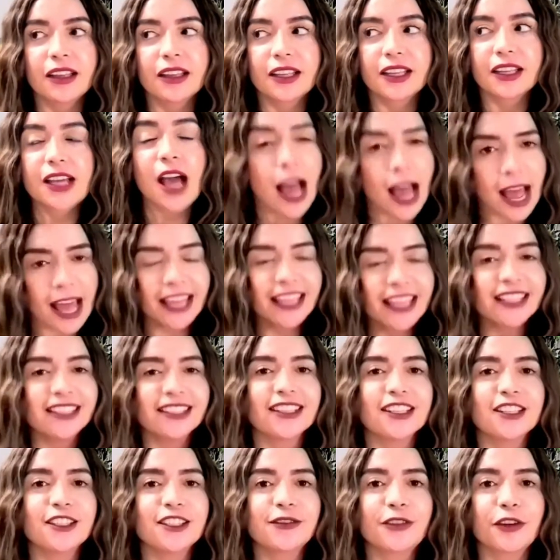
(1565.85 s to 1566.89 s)
Kind
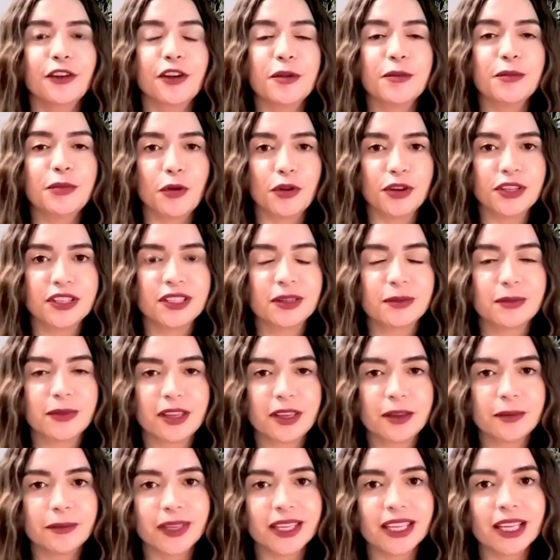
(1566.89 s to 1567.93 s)
is very important to me
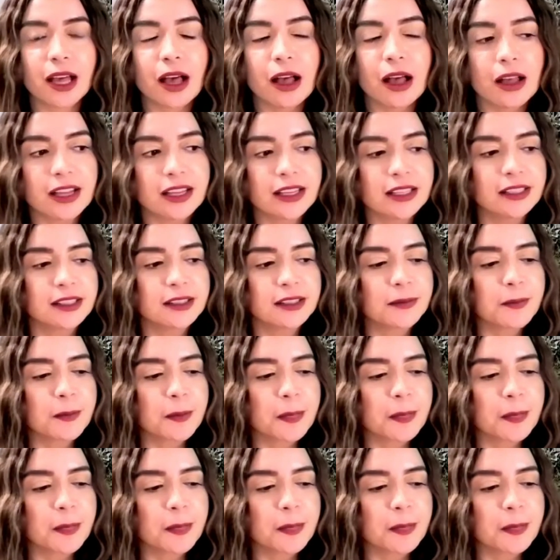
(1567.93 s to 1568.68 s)
because